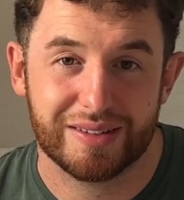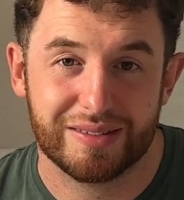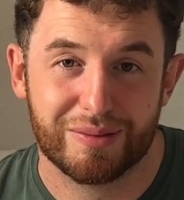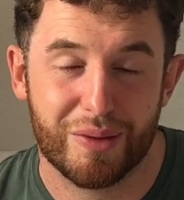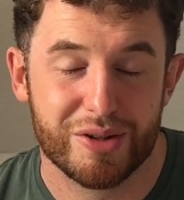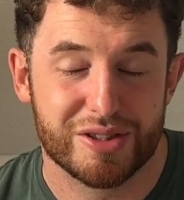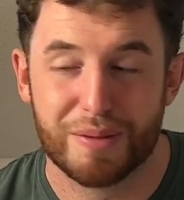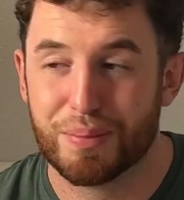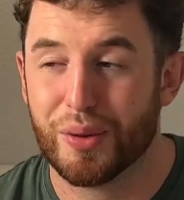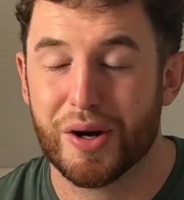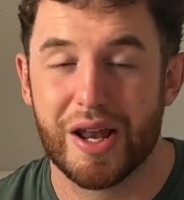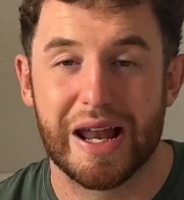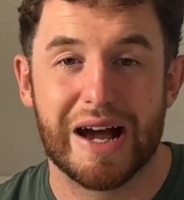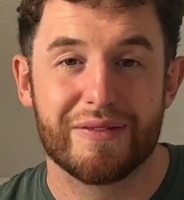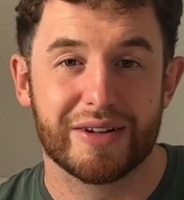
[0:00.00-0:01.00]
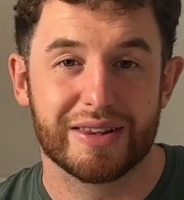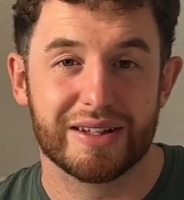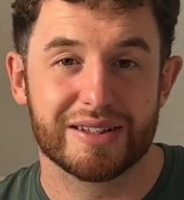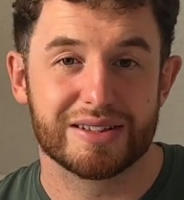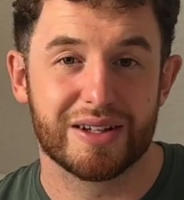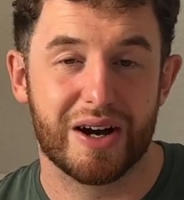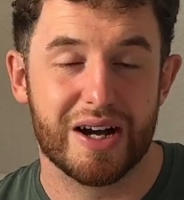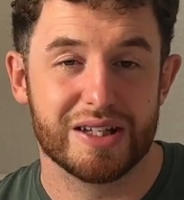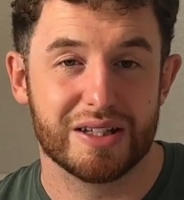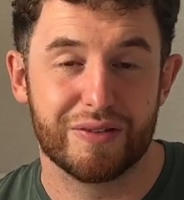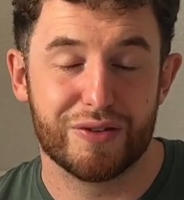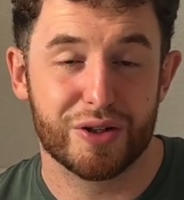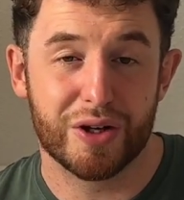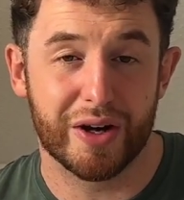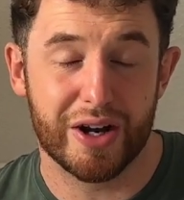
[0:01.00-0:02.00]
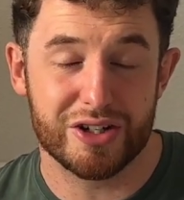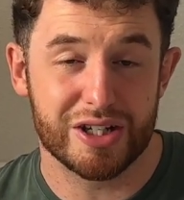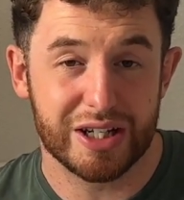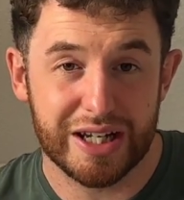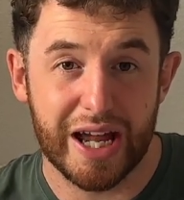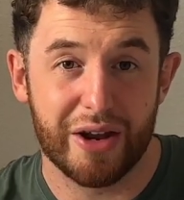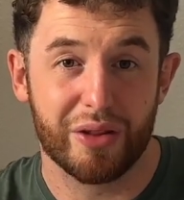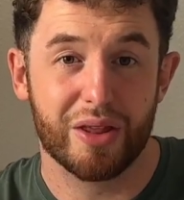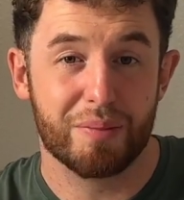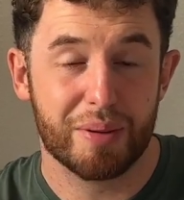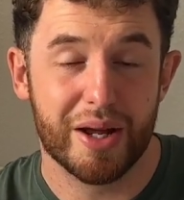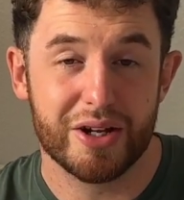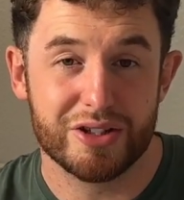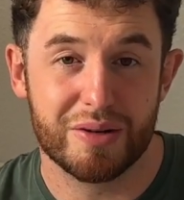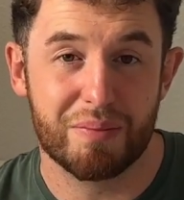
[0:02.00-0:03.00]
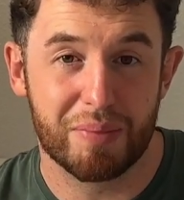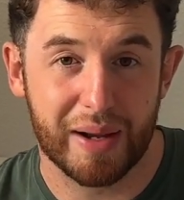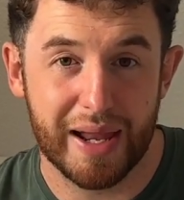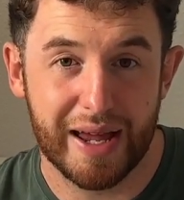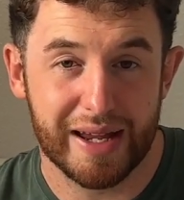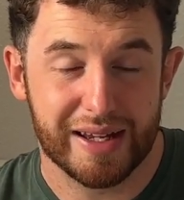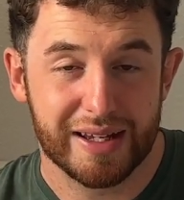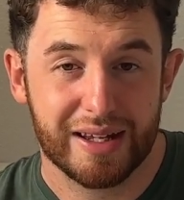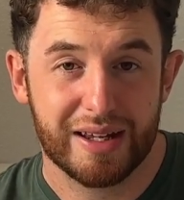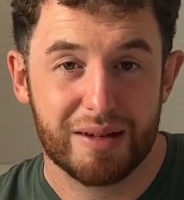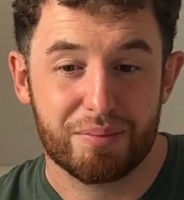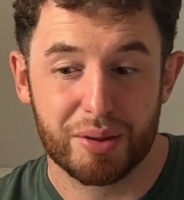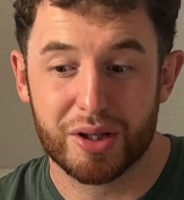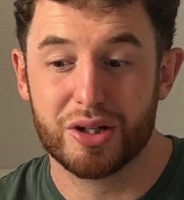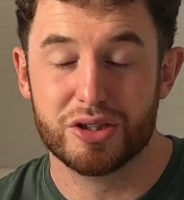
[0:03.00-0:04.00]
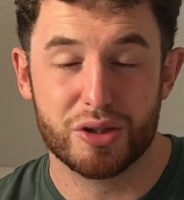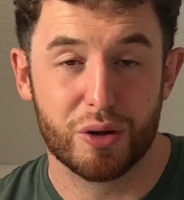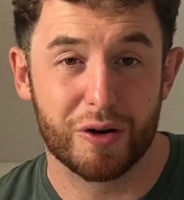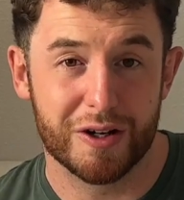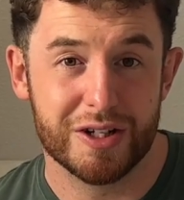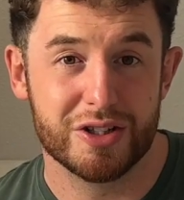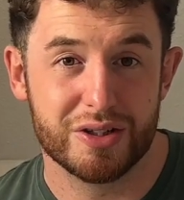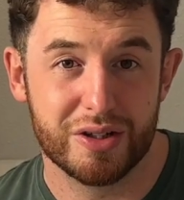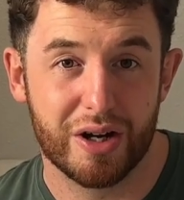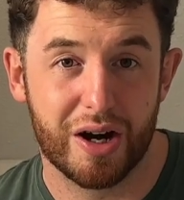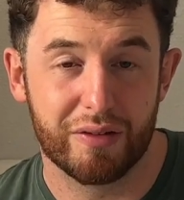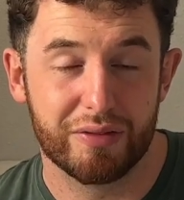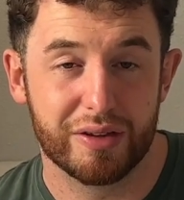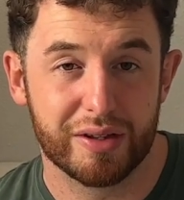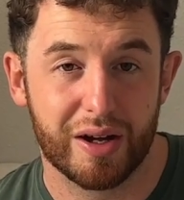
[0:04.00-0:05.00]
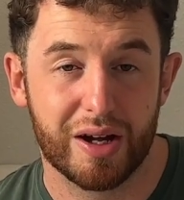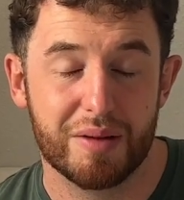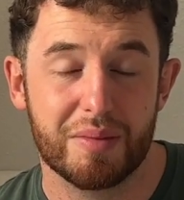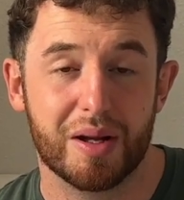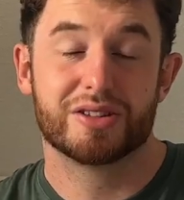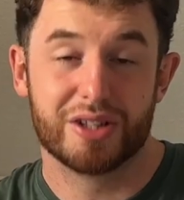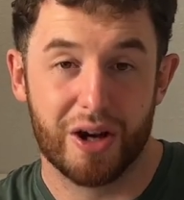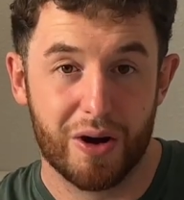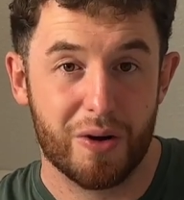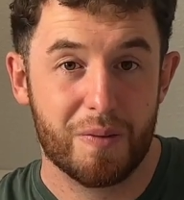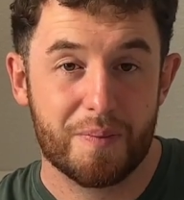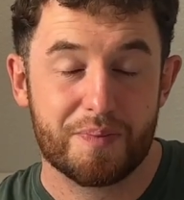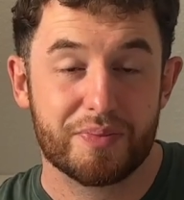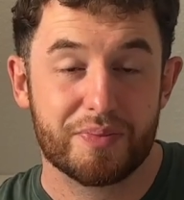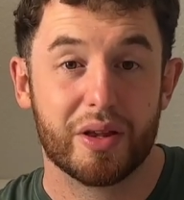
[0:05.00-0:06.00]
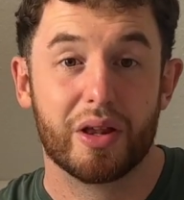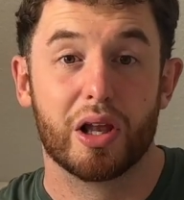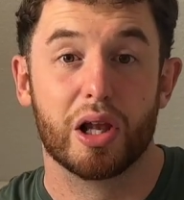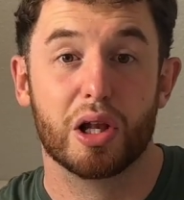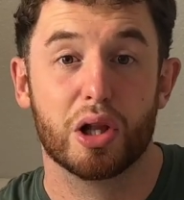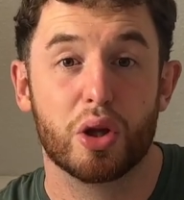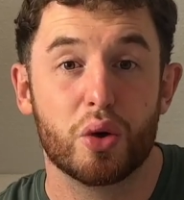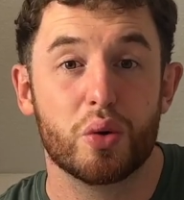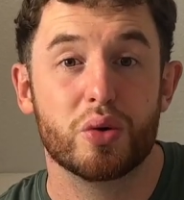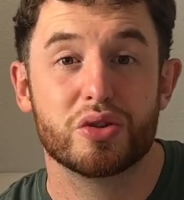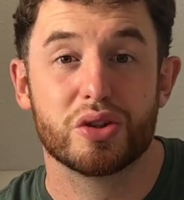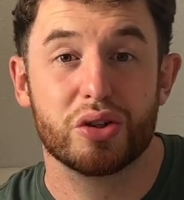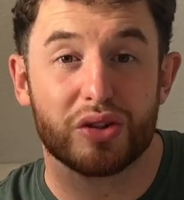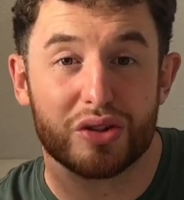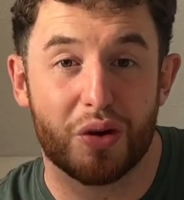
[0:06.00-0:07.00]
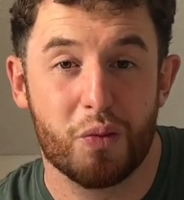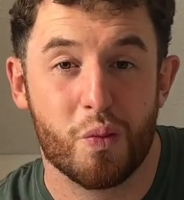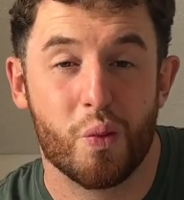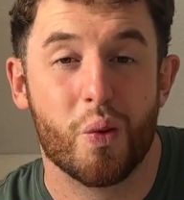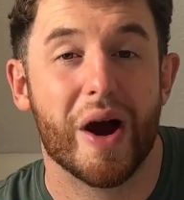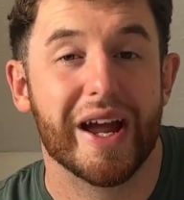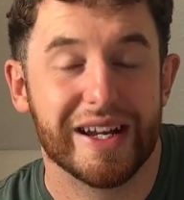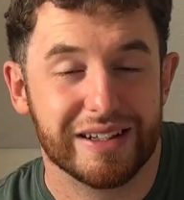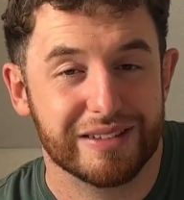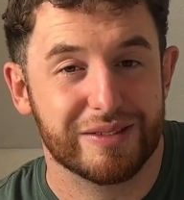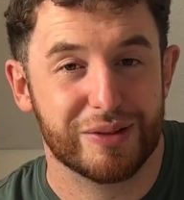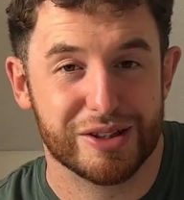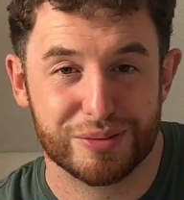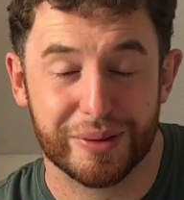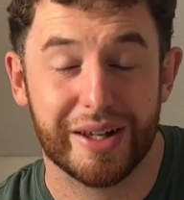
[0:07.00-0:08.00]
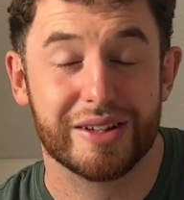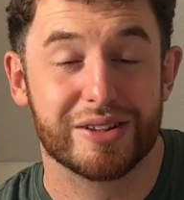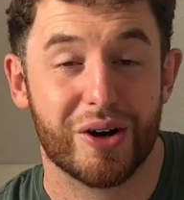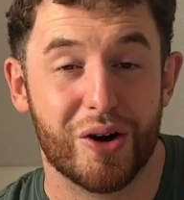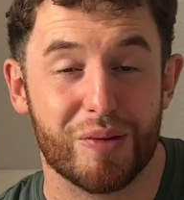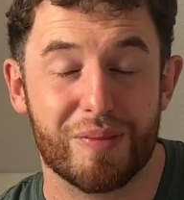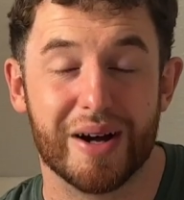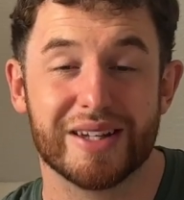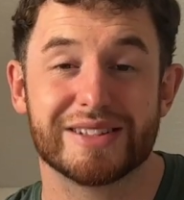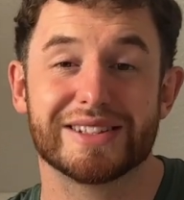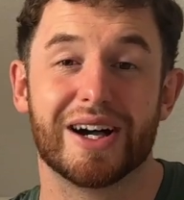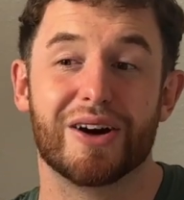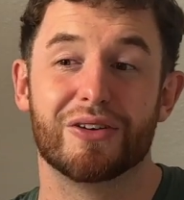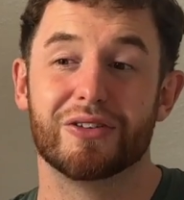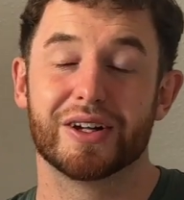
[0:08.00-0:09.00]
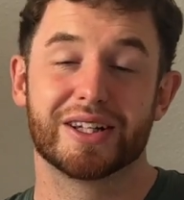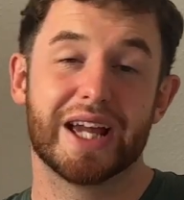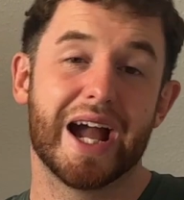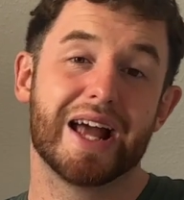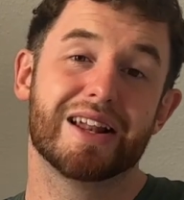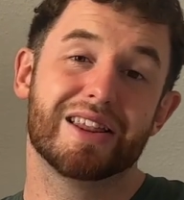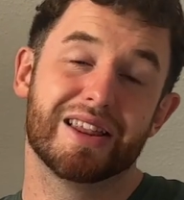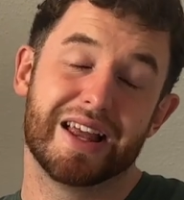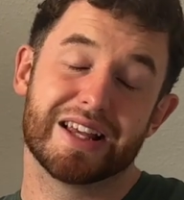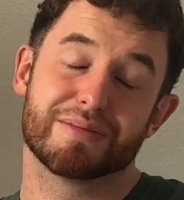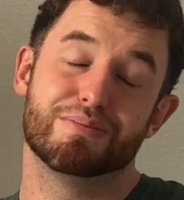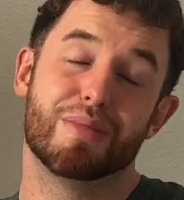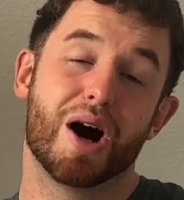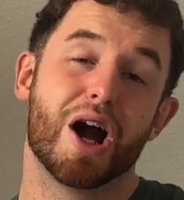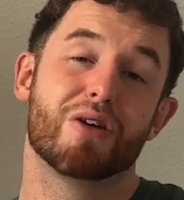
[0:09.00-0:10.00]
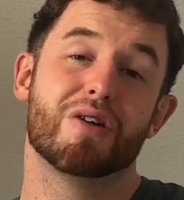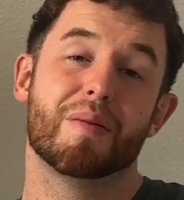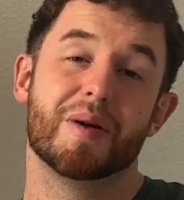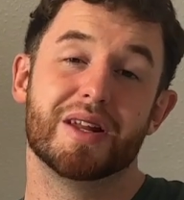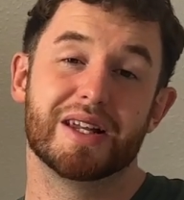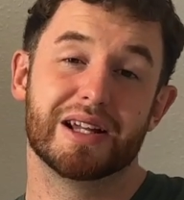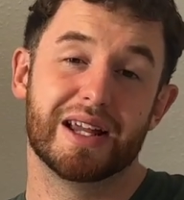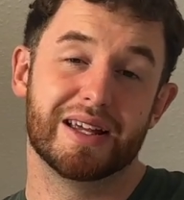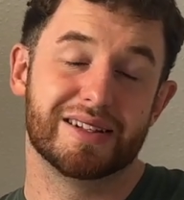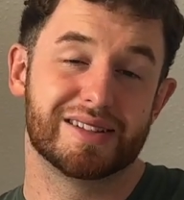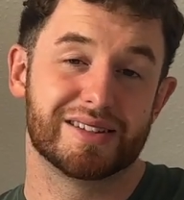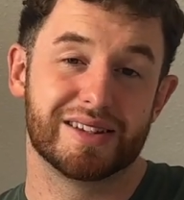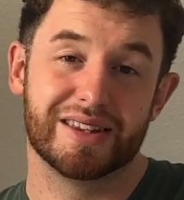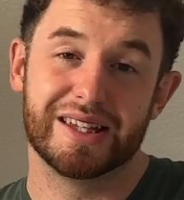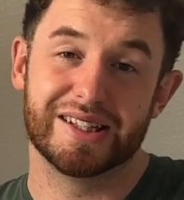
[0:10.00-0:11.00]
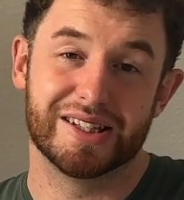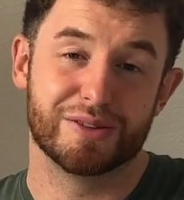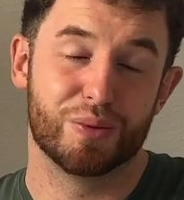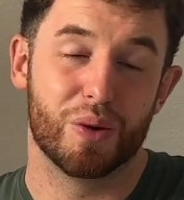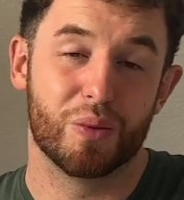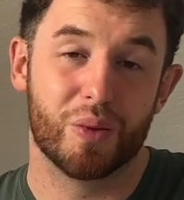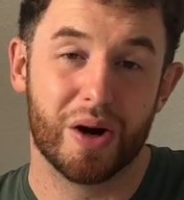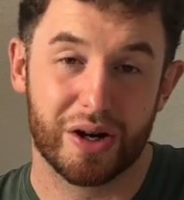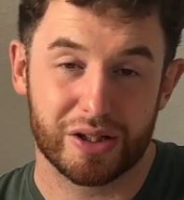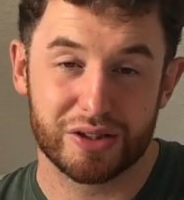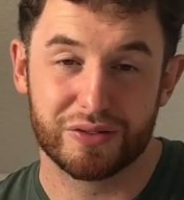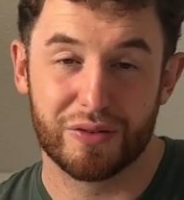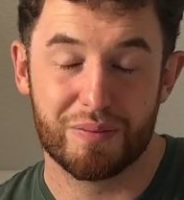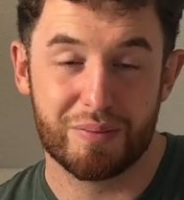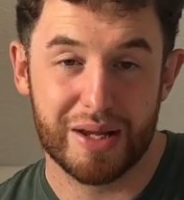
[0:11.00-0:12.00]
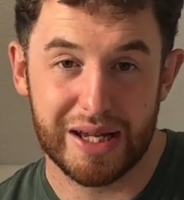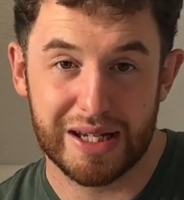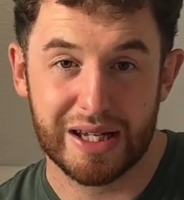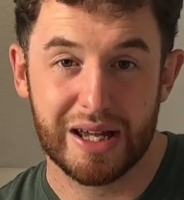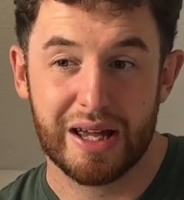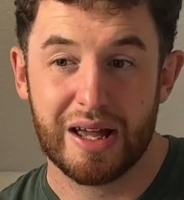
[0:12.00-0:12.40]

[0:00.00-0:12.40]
What's the point in having this size if you can't actually get on the pitch and play because you are injured half the time? So lose some weight is what I told myself. Again, it's my remedy list. This is what works for me.